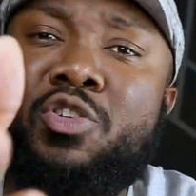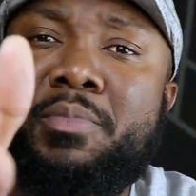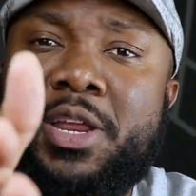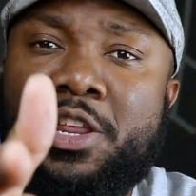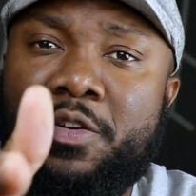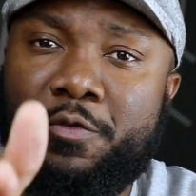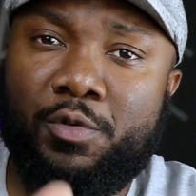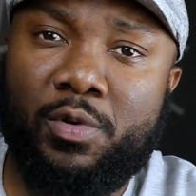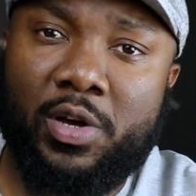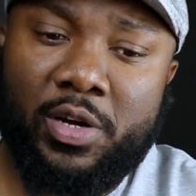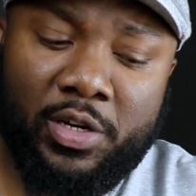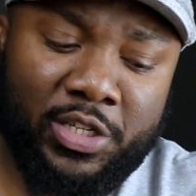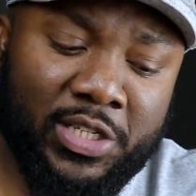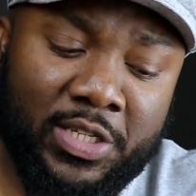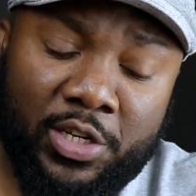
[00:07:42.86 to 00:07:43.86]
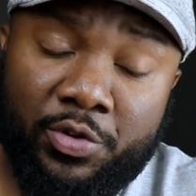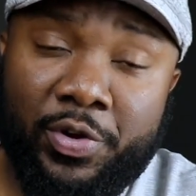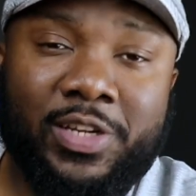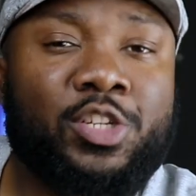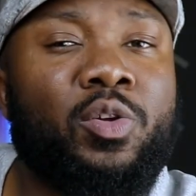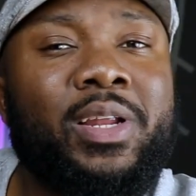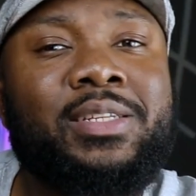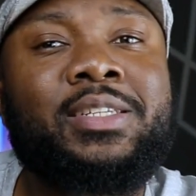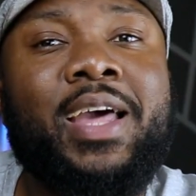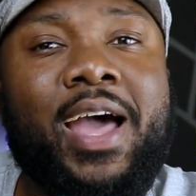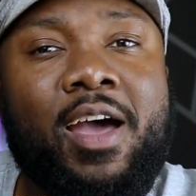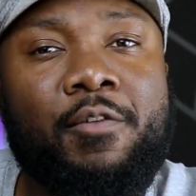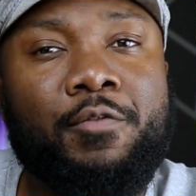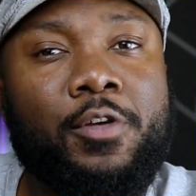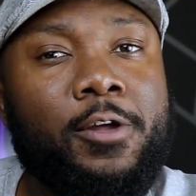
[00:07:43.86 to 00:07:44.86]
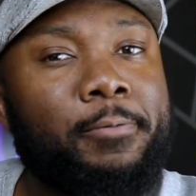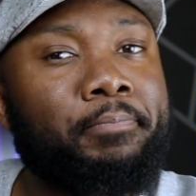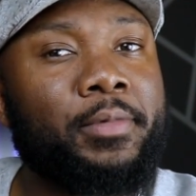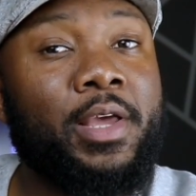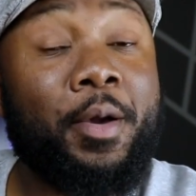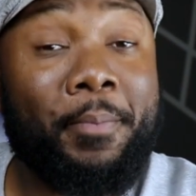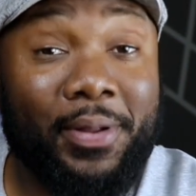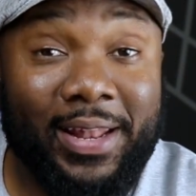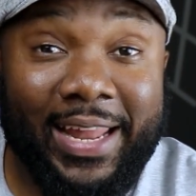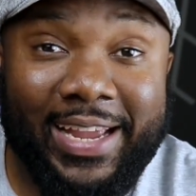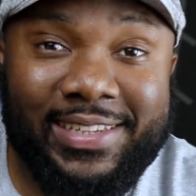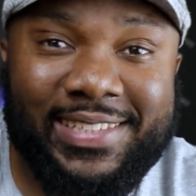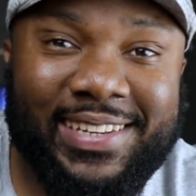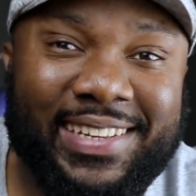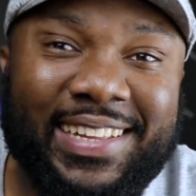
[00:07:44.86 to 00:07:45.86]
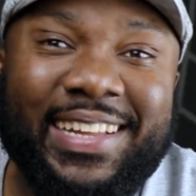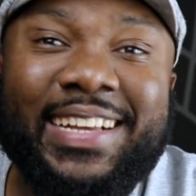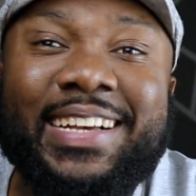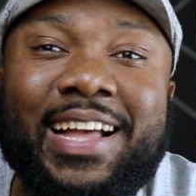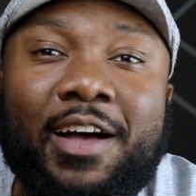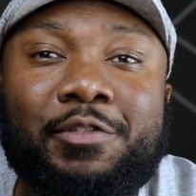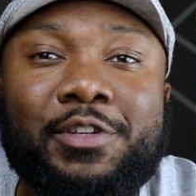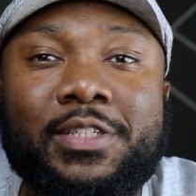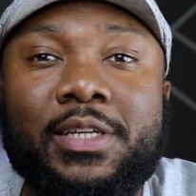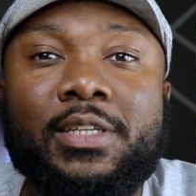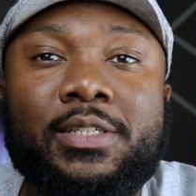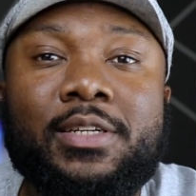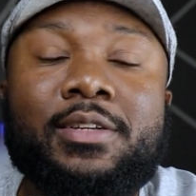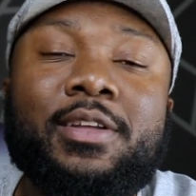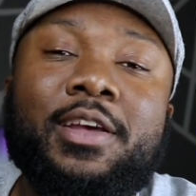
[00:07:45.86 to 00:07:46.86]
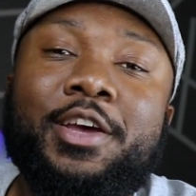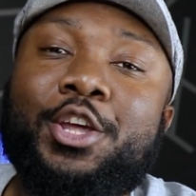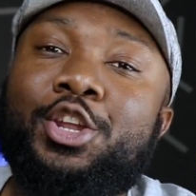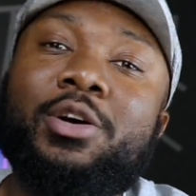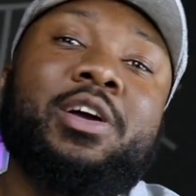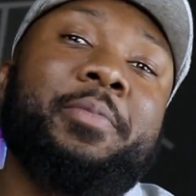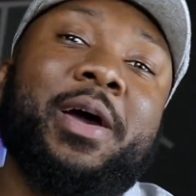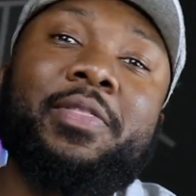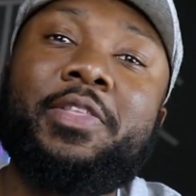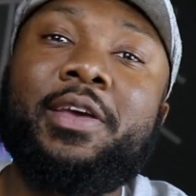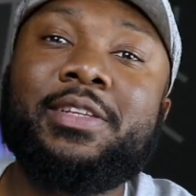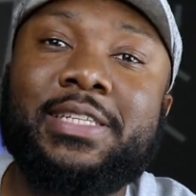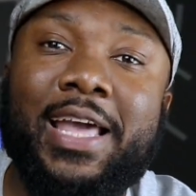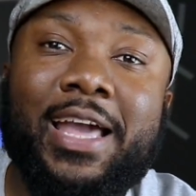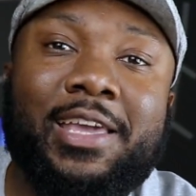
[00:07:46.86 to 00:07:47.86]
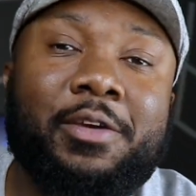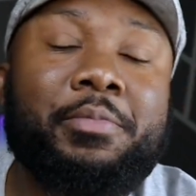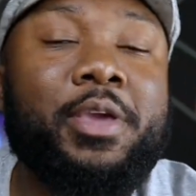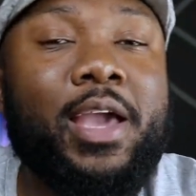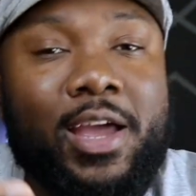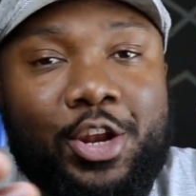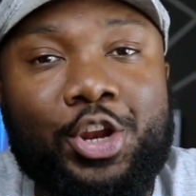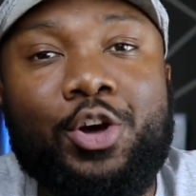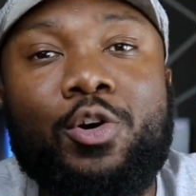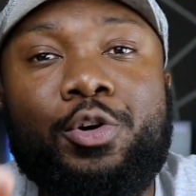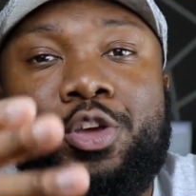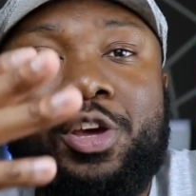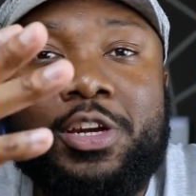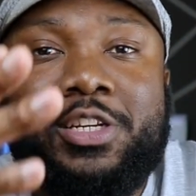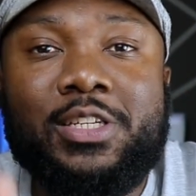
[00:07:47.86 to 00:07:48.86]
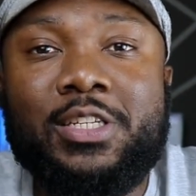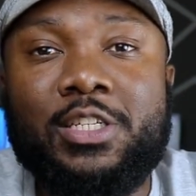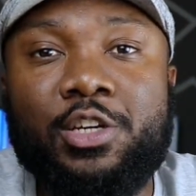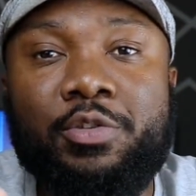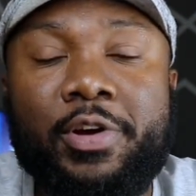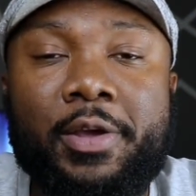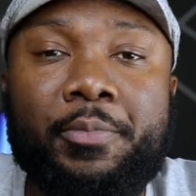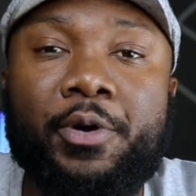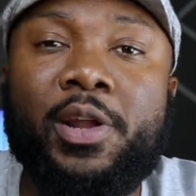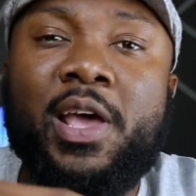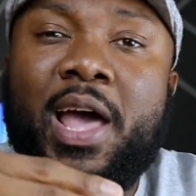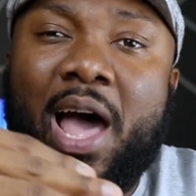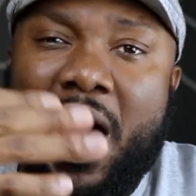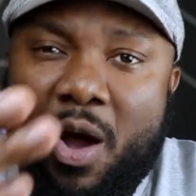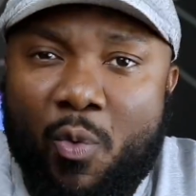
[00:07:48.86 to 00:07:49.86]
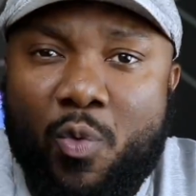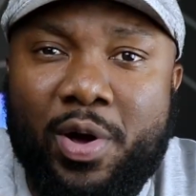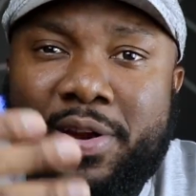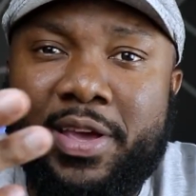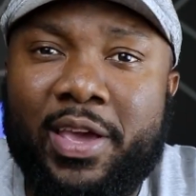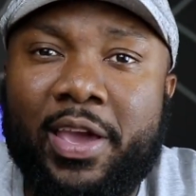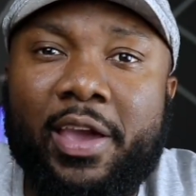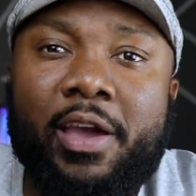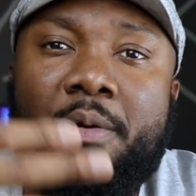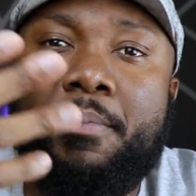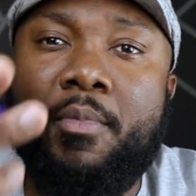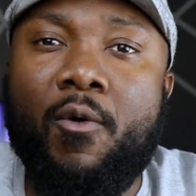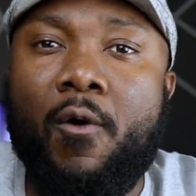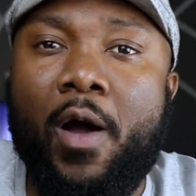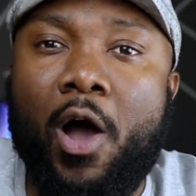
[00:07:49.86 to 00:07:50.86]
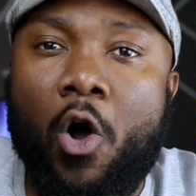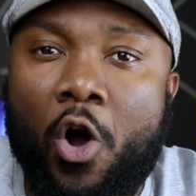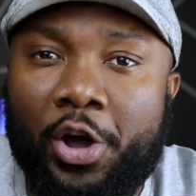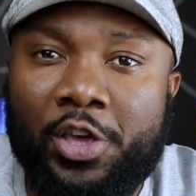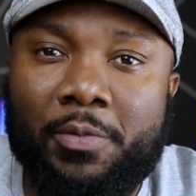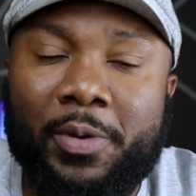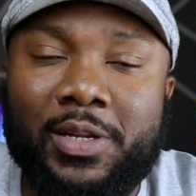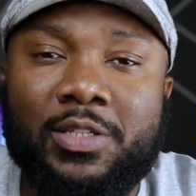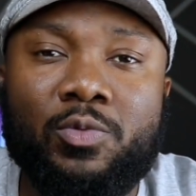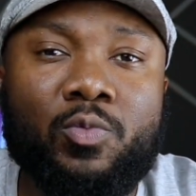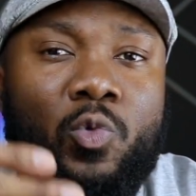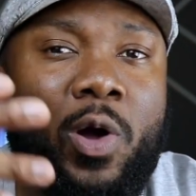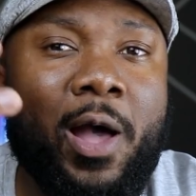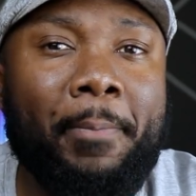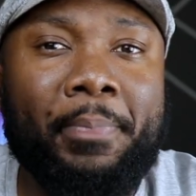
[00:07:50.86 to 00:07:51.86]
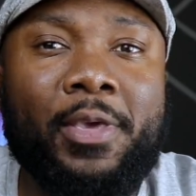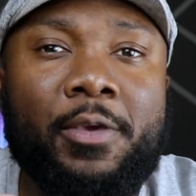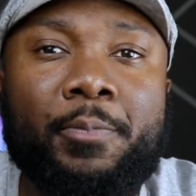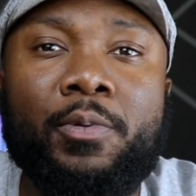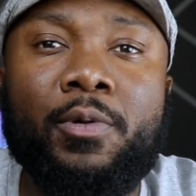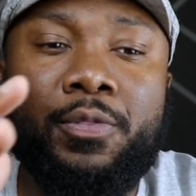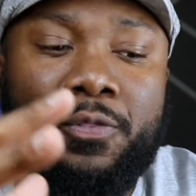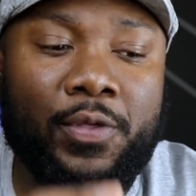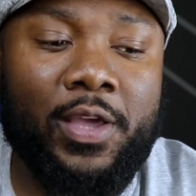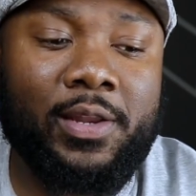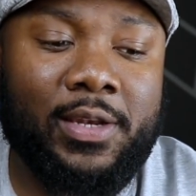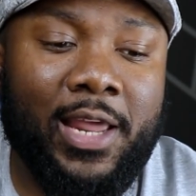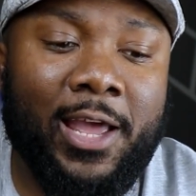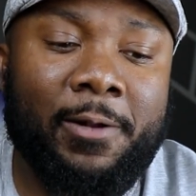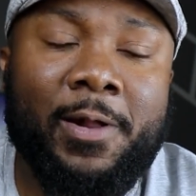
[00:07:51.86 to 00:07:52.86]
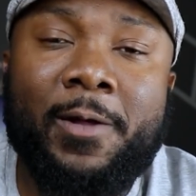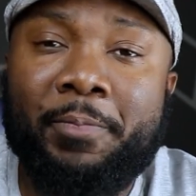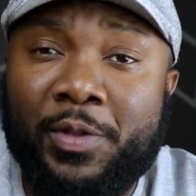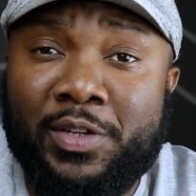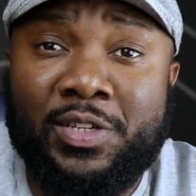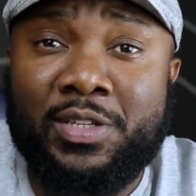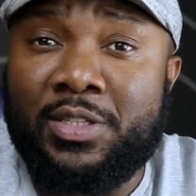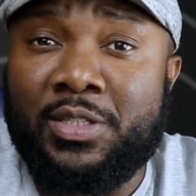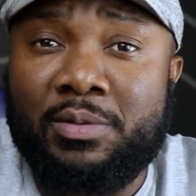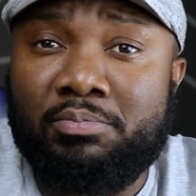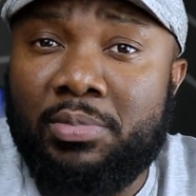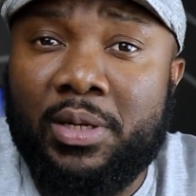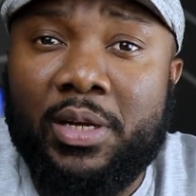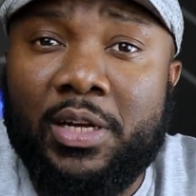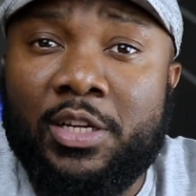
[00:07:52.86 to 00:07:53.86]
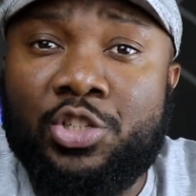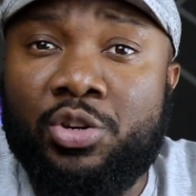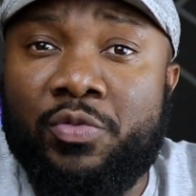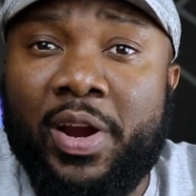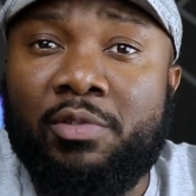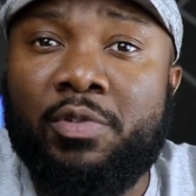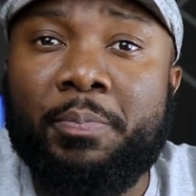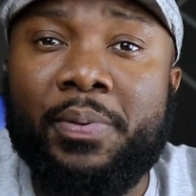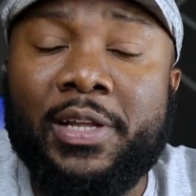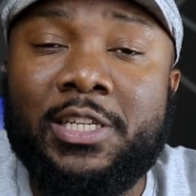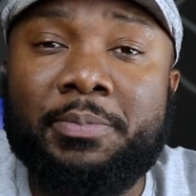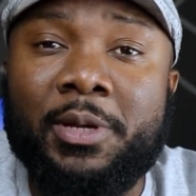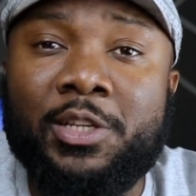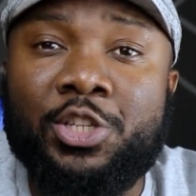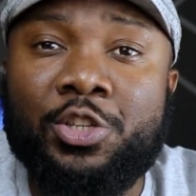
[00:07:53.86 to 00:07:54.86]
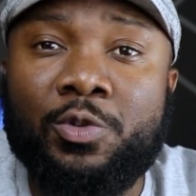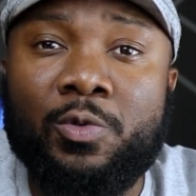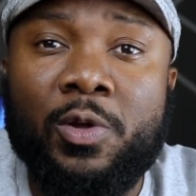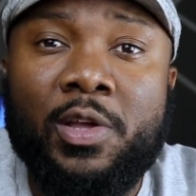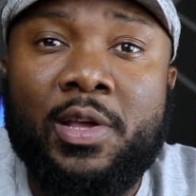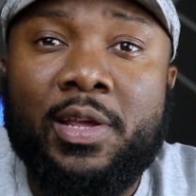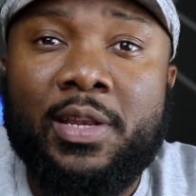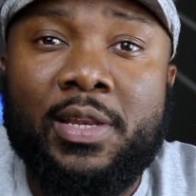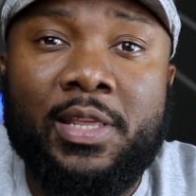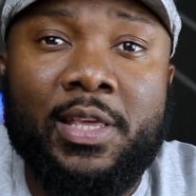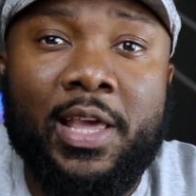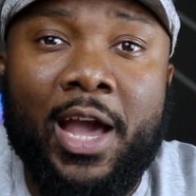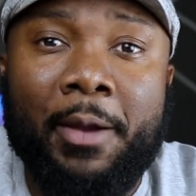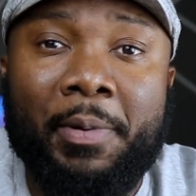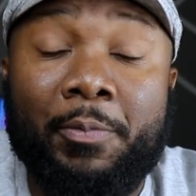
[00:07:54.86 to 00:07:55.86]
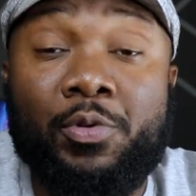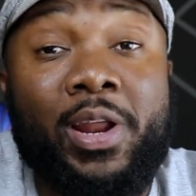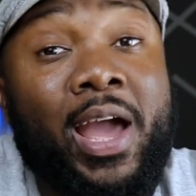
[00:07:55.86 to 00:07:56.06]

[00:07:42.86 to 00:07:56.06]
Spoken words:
I know many of you are going to disagree. So let's have a polite conversation. Don't come out there attacking me. I know you're going to disagree, but I want to hear more arguments why people think that this is a direct replacement to the iPad.